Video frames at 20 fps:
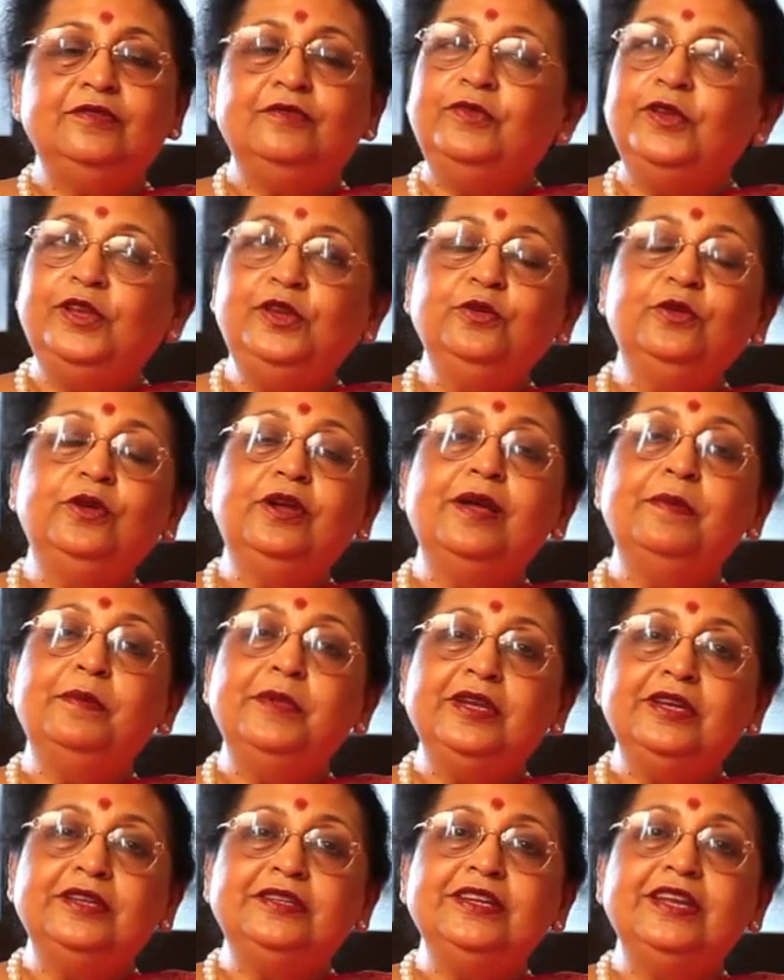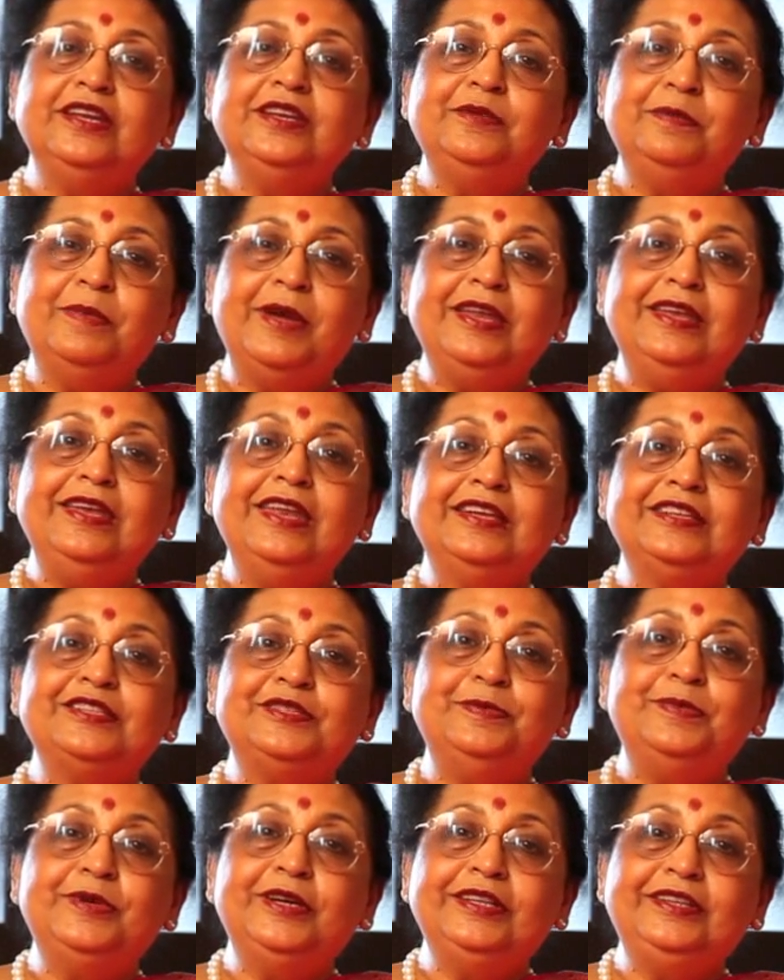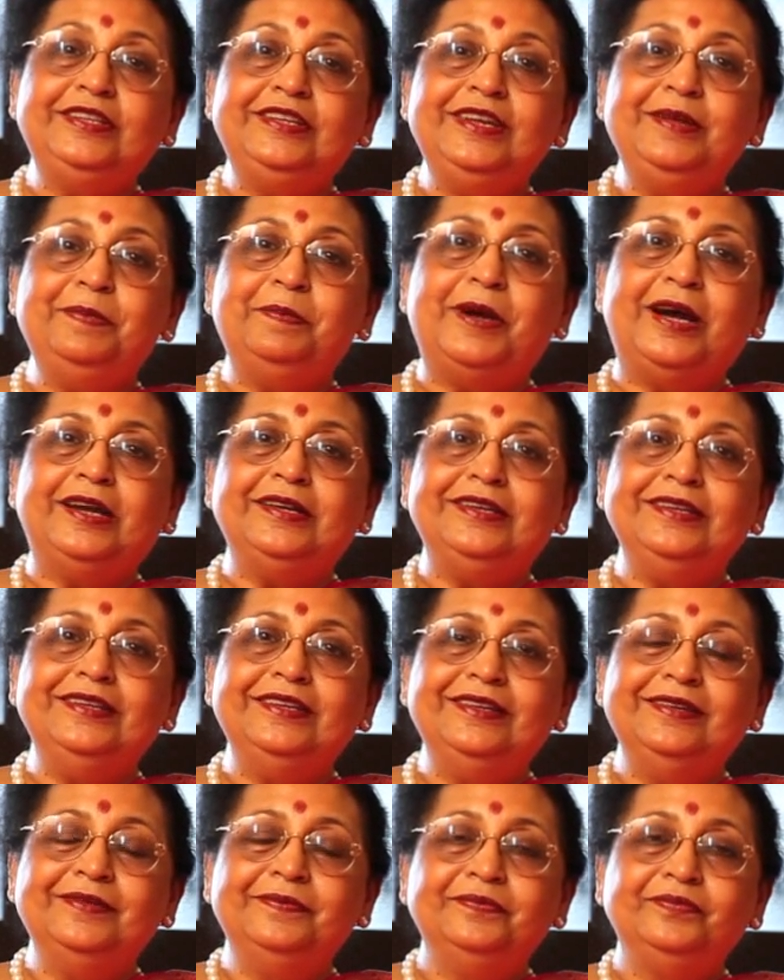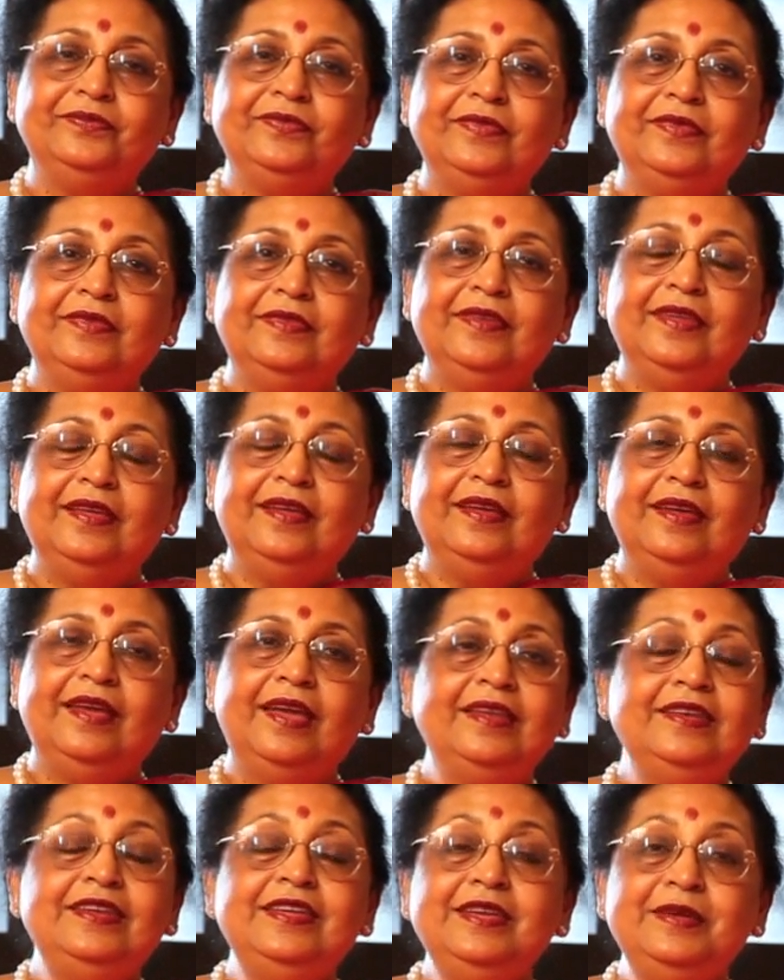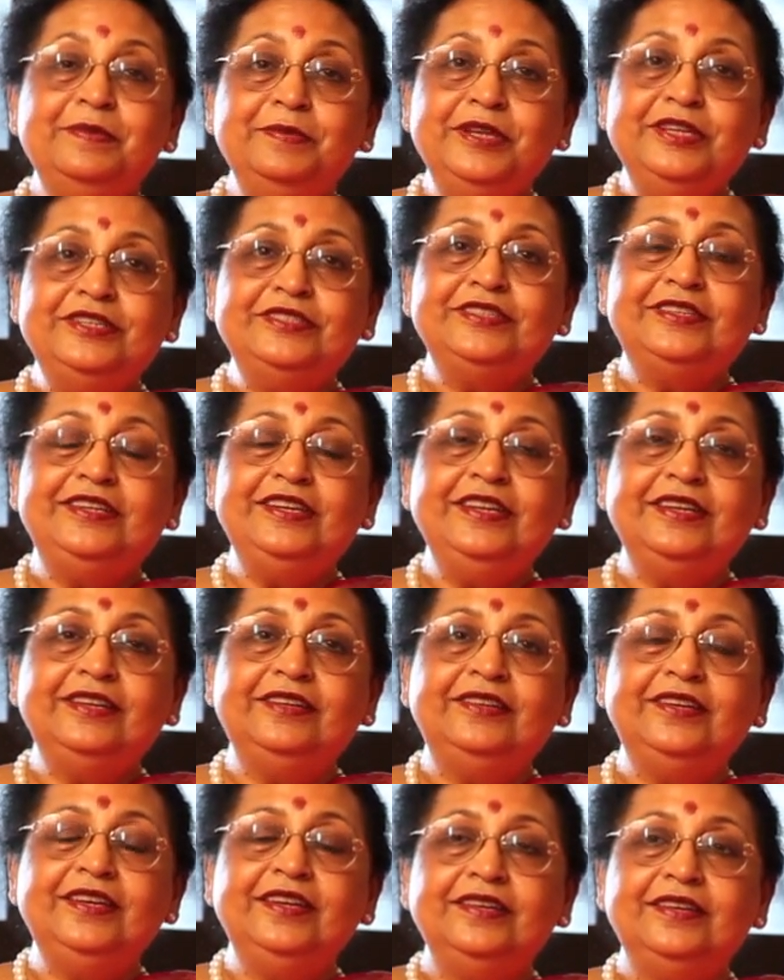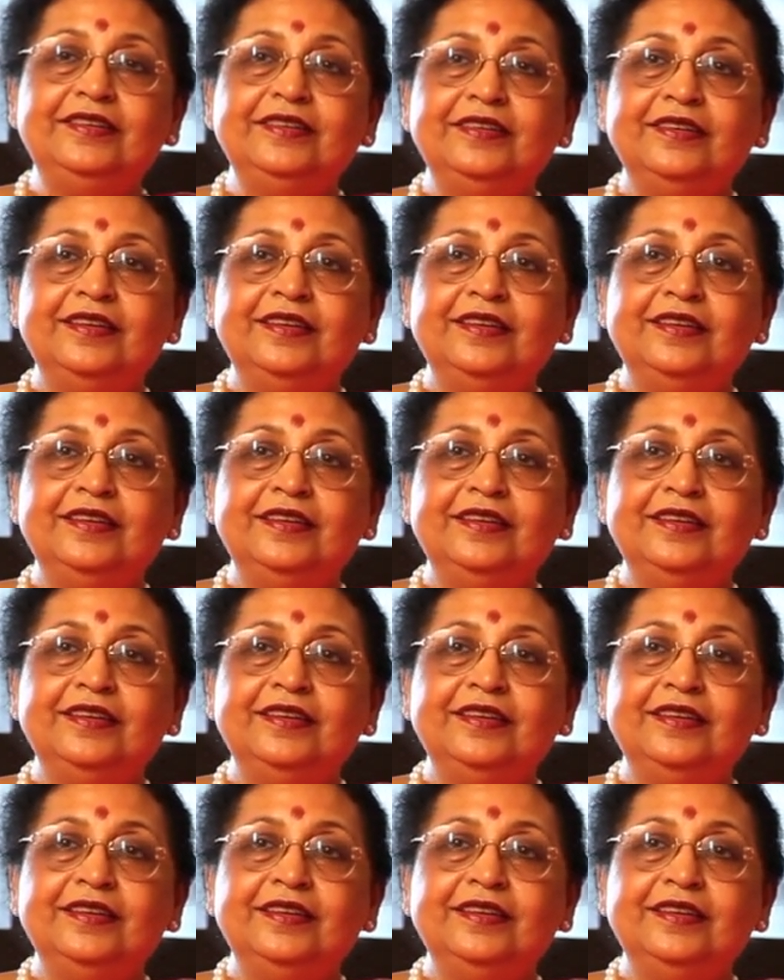"Will you come and attend my next birthday party?" And he immediately agreed.